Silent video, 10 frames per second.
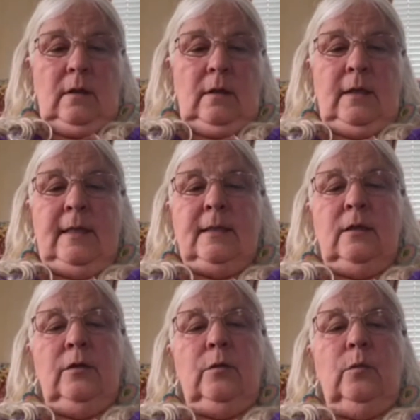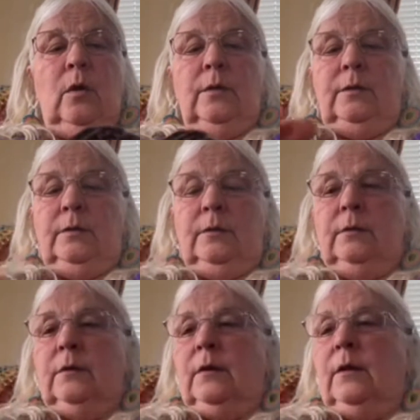Here's another one.
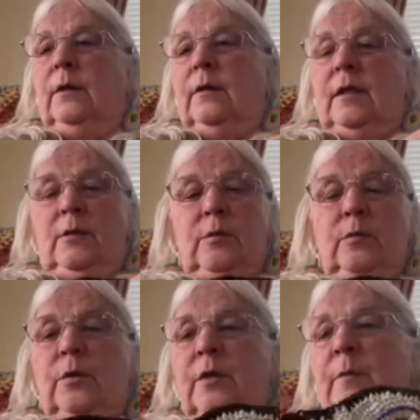This was one of